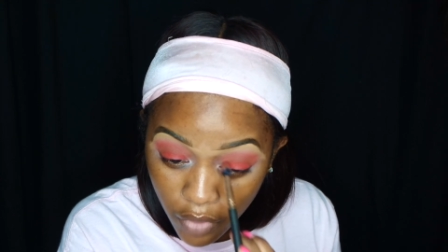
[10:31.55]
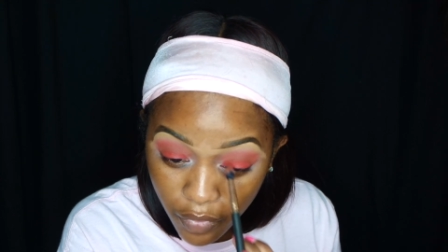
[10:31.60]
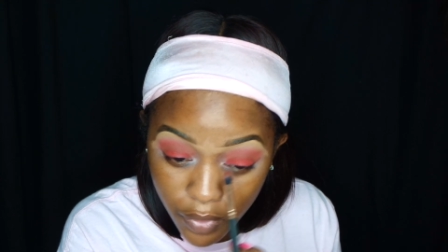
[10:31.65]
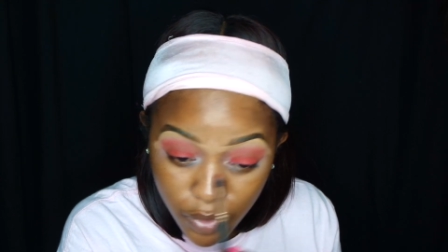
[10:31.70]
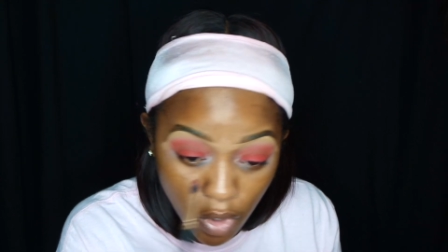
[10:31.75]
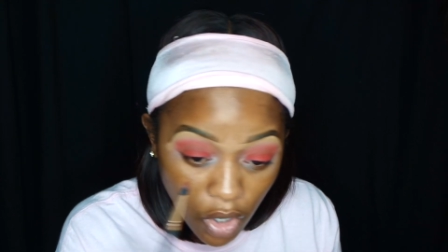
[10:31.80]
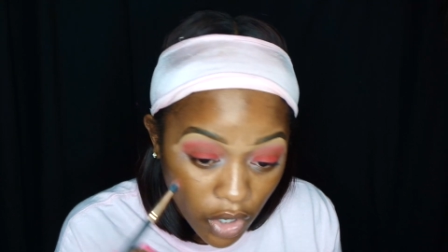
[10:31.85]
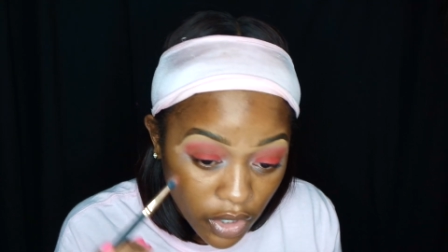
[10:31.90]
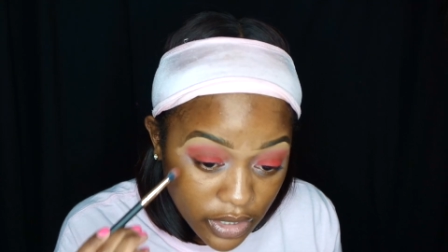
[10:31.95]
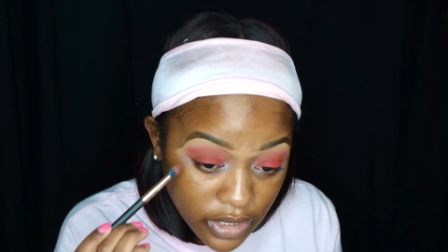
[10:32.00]
if
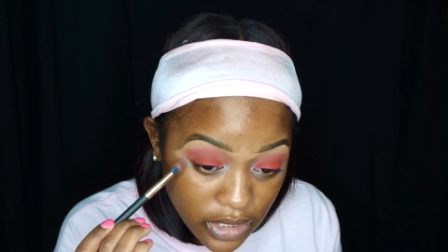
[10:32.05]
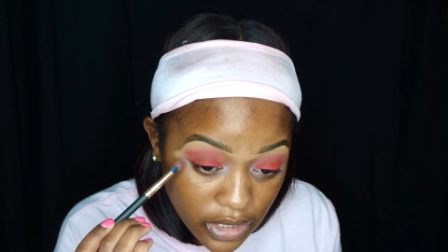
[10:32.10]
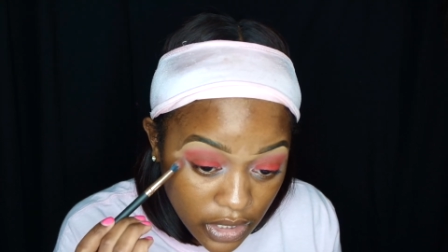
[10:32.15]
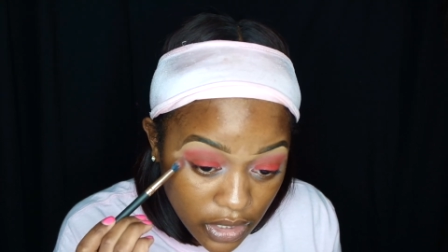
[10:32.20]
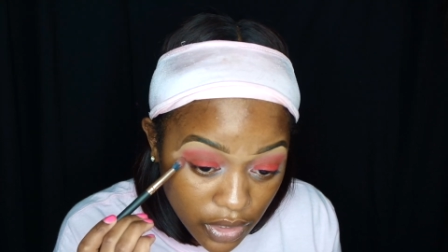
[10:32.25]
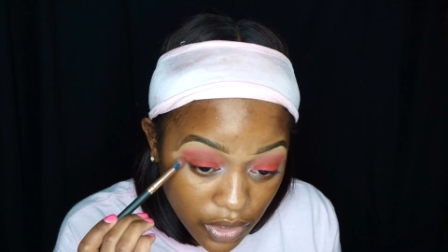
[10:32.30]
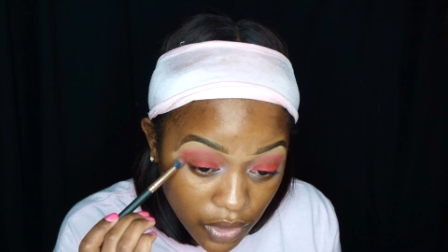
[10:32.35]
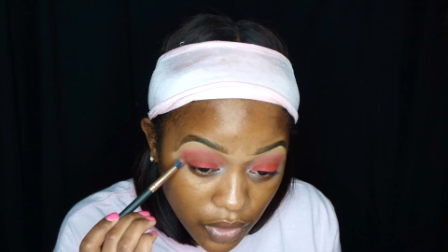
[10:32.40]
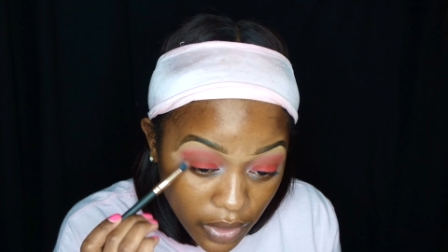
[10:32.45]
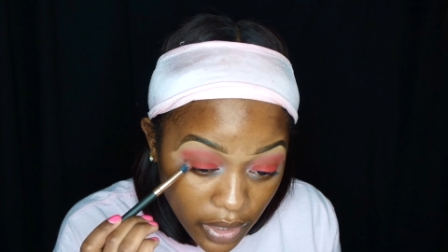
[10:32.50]
you are
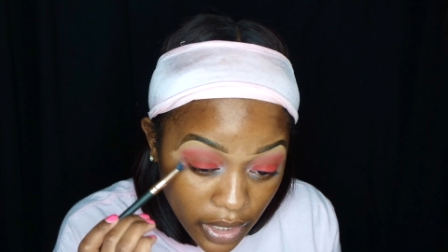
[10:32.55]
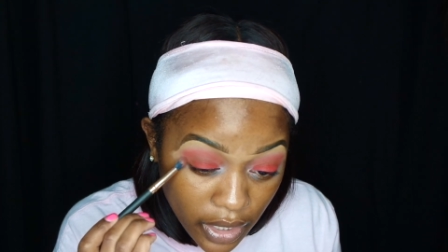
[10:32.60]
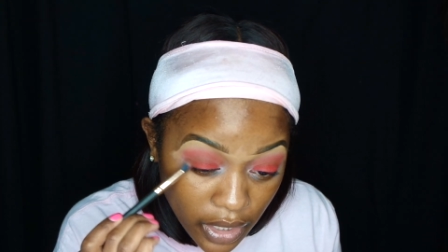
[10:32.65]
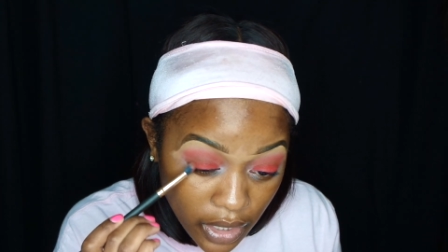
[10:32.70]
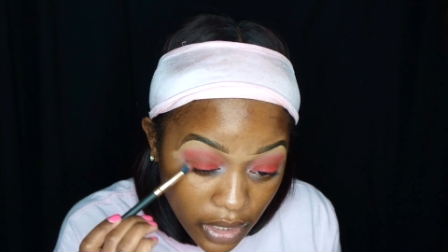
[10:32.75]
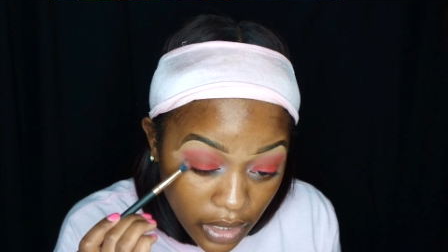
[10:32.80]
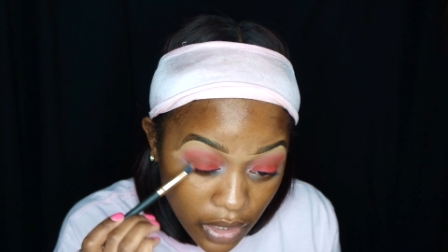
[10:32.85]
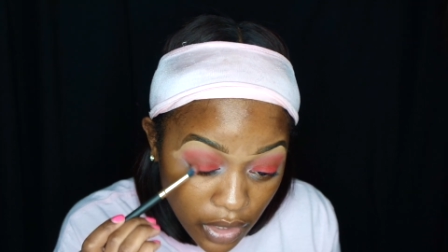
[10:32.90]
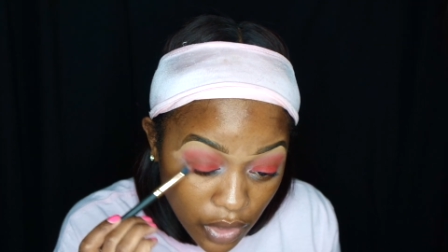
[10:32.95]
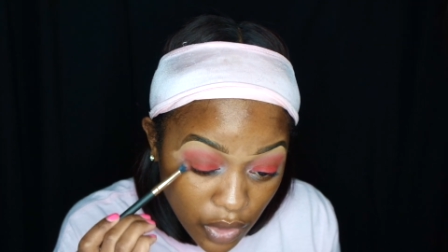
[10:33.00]
single
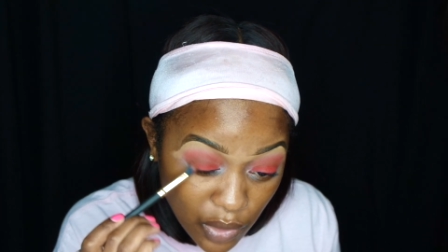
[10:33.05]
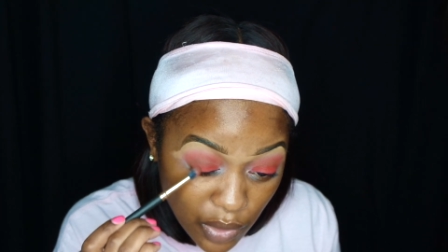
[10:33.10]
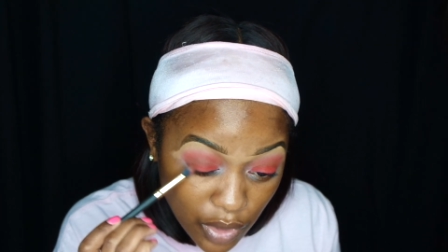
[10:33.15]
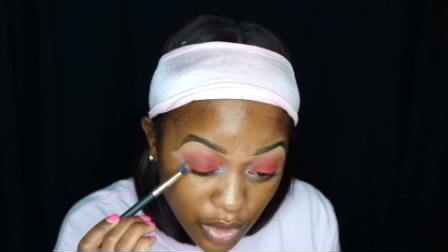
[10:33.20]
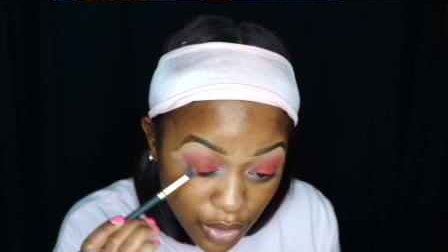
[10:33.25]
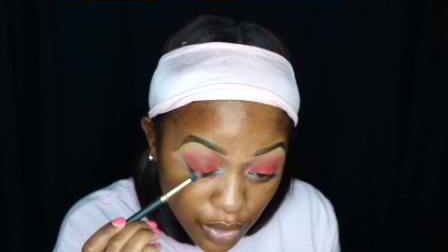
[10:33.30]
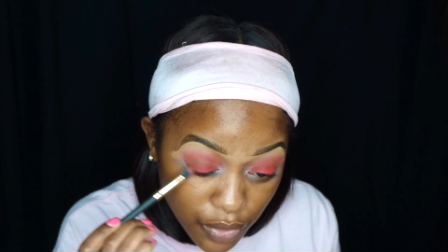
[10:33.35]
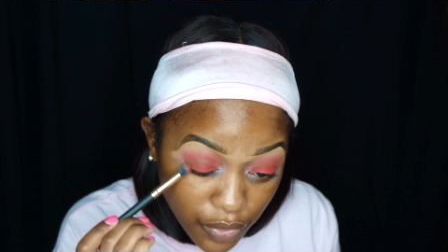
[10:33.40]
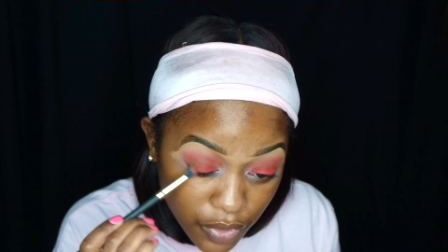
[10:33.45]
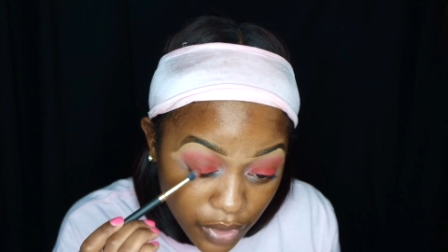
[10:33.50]
and you
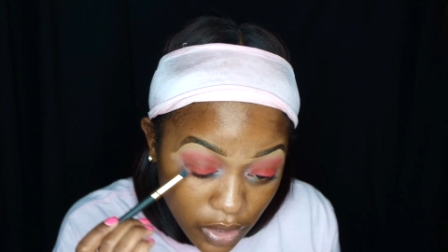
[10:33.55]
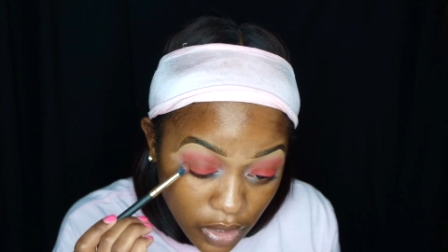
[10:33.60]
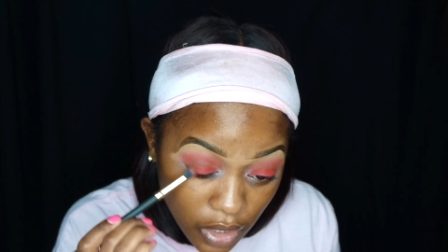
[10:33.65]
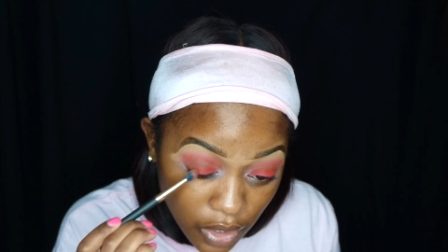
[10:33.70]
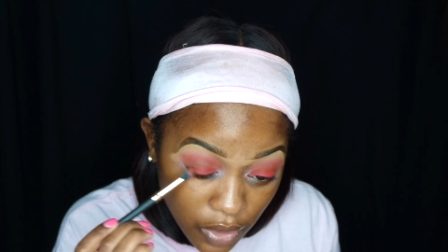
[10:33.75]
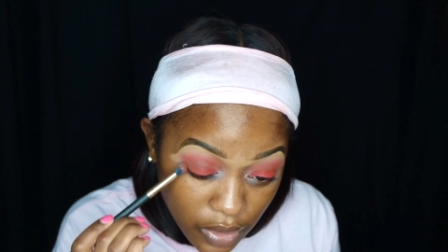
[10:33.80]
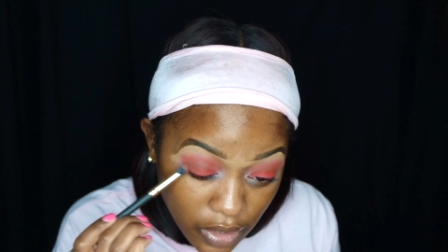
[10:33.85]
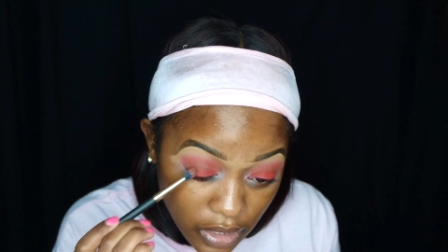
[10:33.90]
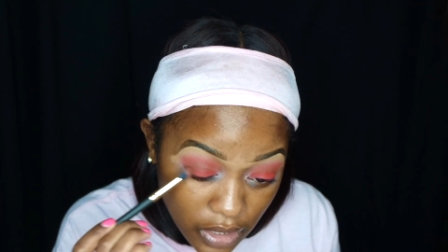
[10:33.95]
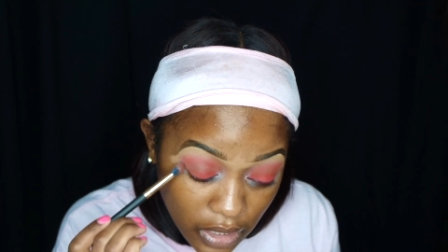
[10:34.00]
do feel
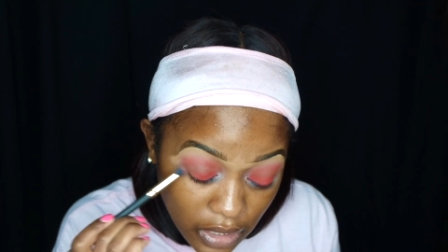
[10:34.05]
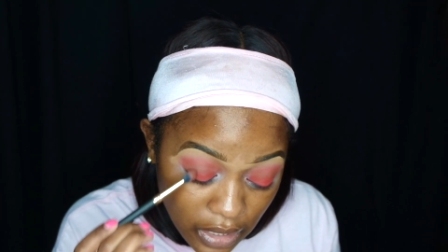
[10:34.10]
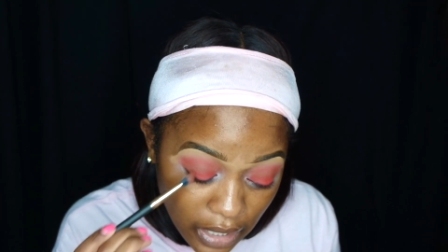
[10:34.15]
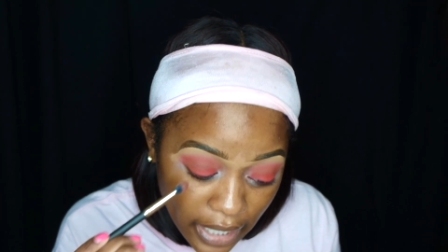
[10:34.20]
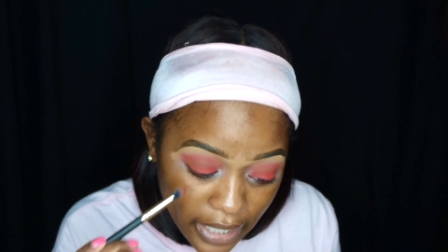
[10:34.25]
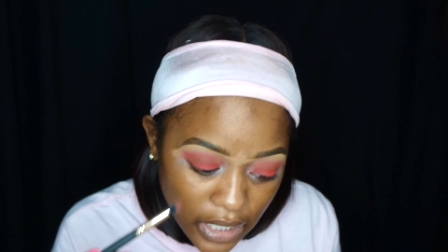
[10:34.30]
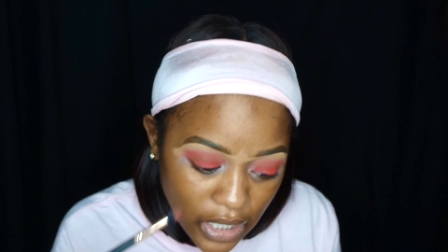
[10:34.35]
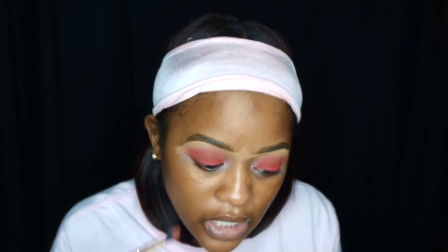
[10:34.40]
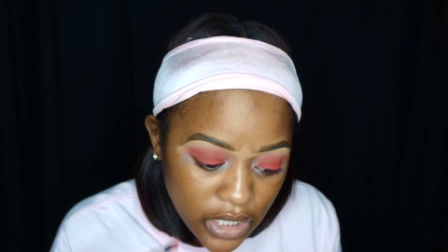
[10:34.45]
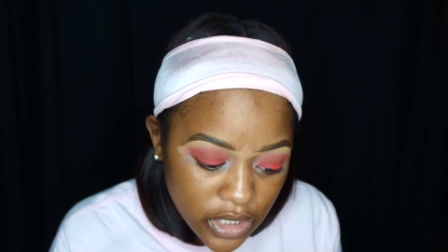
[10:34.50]
lonely,
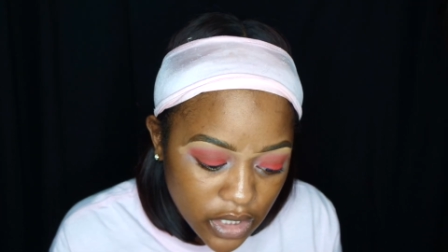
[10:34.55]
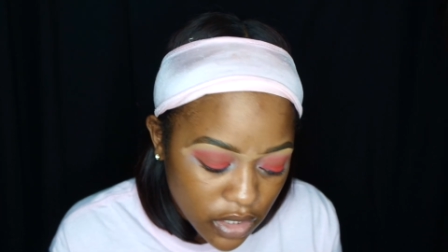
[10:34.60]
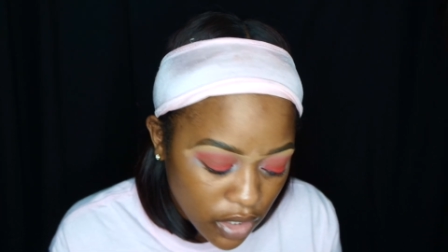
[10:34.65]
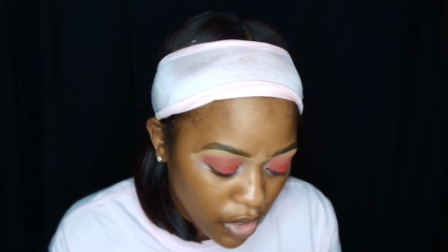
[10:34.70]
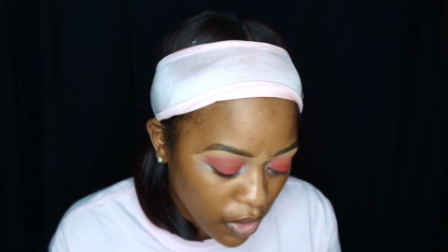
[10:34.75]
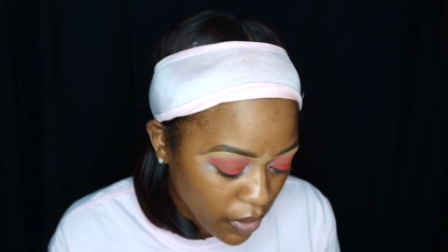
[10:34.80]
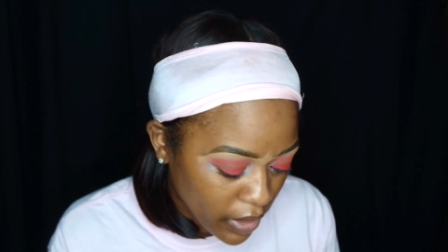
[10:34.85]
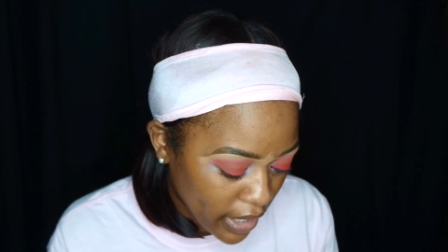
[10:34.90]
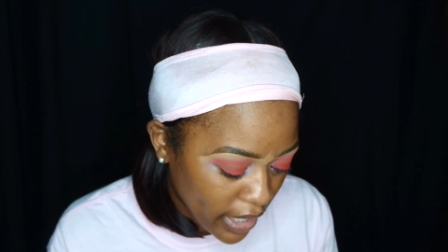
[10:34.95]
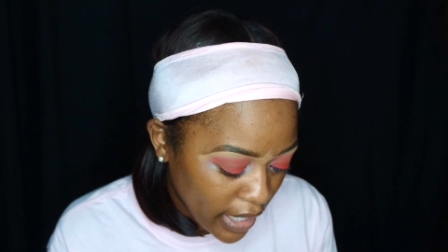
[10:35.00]
like, it's
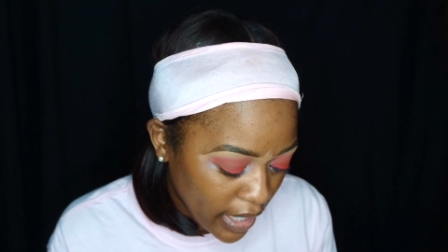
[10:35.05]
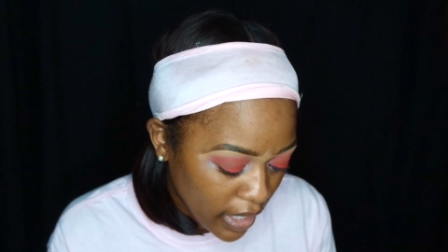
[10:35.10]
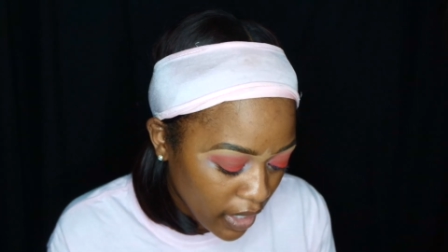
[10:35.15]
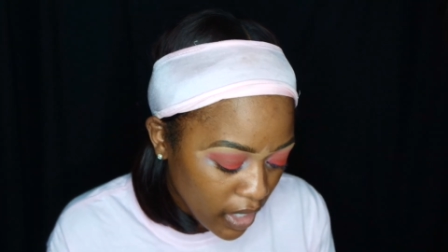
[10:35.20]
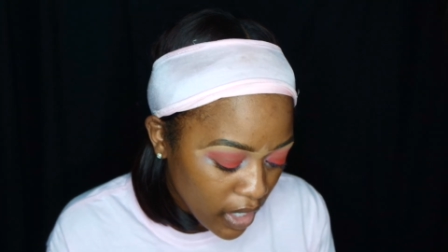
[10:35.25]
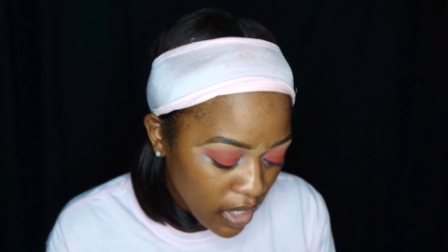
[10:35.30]
okay.